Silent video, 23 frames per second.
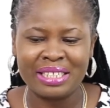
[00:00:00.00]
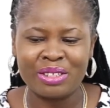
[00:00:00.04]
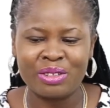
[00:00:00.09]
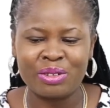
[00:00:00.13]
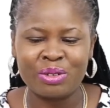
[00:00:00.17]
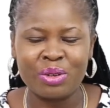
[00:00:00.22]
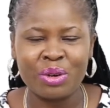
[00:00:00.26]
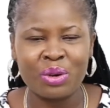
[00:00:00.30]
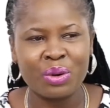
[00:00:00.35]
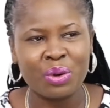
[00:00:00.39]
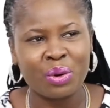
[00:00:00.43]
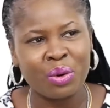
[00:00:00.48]

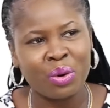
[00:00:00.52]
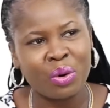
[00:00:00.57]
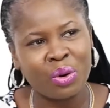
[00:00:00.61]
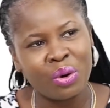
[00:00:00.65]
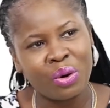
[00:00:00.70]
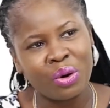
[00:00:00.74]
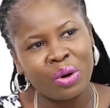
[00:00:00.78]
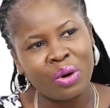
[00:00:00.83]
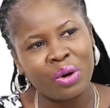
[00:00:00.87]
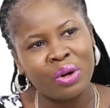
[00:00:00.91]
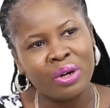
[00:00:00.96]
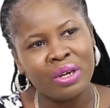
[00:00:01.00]
not your
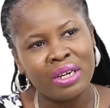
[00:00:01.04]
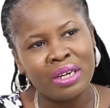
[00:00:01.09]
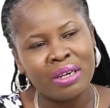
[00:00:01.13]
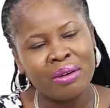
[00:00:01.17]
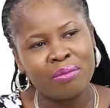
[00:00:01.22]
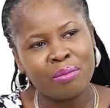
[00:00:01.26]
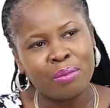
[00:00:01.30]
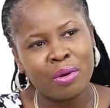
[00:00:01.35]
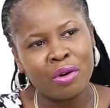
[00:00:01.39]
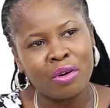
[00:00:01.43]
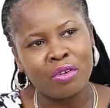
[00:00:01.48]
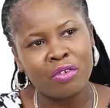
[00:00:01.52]
core.
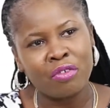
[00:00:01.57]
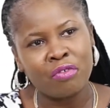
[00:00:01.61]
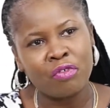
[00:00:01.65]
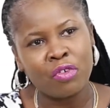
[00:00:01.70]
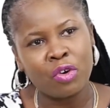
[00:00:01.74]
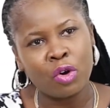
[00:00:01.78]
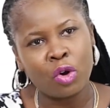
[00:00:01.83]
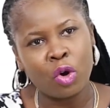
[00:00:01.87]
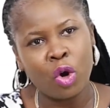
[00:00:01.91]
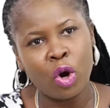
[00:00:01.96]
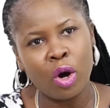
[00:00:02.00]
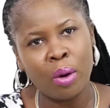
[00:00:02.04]
But
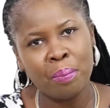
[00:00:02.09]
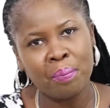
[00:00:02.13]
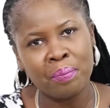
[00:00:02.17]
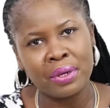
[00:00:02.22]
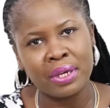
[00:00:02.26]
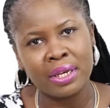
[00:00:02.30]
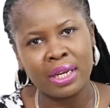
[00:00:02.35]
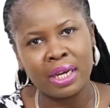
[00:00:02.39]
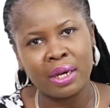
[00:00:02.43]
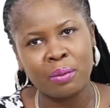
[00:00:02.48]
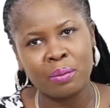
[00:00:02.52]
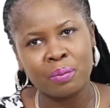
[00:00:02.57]
for company
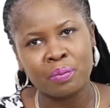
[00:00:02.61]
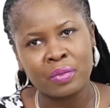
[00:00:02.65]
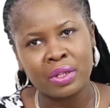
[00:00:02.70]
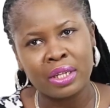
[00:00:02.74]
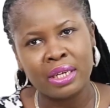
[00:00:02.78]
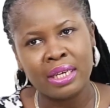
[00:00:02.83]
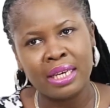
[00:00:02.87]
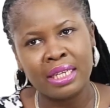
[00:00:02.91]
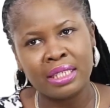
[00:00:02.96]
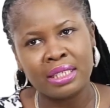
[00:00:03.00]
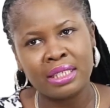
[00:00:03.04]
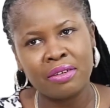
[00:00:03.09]
now,
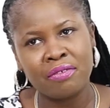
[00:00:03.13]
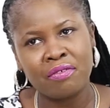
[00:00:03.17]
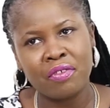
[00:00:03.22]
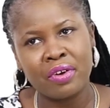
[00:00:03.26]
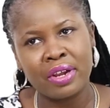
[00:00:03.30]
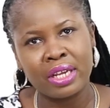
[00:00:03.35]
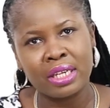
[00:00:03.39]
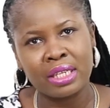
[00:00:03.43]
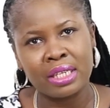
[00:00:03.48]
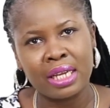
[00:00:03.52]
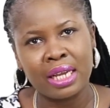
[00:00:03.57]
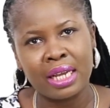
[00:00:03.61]
let's say for
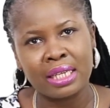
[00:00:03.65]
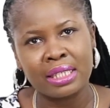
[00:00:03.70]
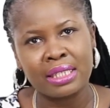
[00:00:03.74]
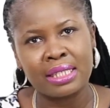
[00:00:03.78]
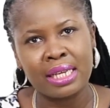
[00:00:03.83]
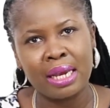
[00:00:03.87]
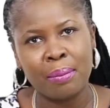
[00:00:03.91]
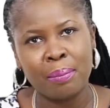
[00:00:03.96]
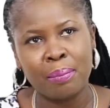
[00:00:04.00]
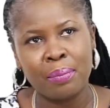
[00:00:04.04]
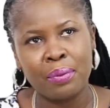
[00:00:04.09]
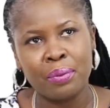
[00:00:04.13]

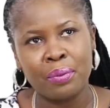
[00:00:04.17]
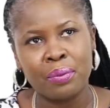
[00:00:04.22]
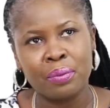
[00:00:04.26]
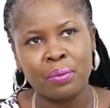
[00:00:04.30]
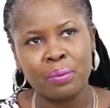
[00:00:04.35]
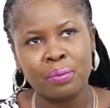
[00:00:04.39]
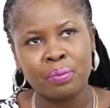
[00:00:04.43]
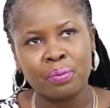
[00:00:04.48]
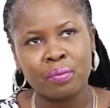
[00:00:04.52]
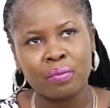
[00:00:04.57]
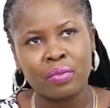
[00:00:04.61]
example,